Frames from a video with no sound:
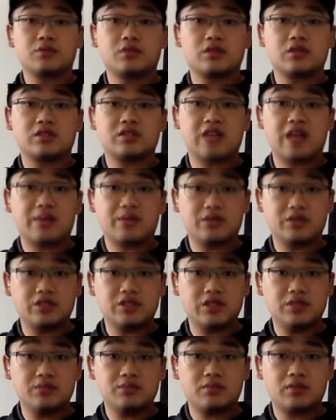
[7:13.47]
slap the
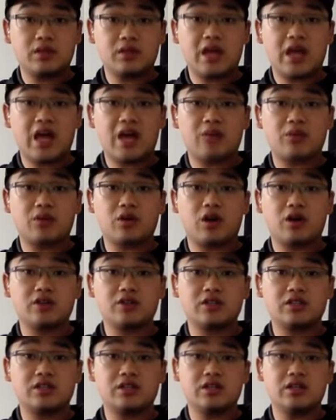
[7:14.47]
D, hammer
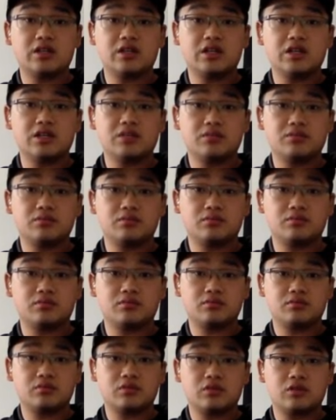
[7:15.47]
onto the E.
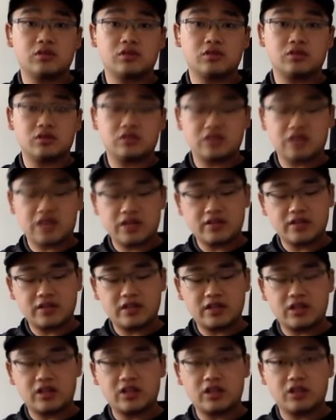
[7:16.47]
So it's kind of
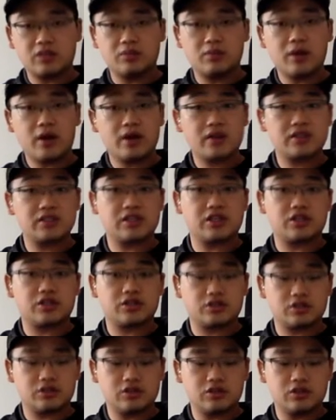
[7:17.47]
like a little box here.
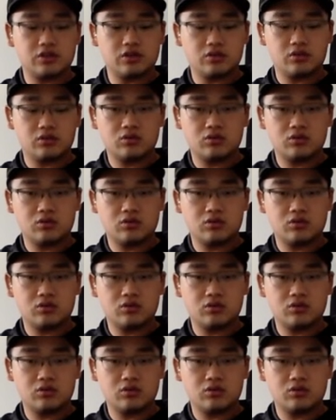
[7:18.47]
So you go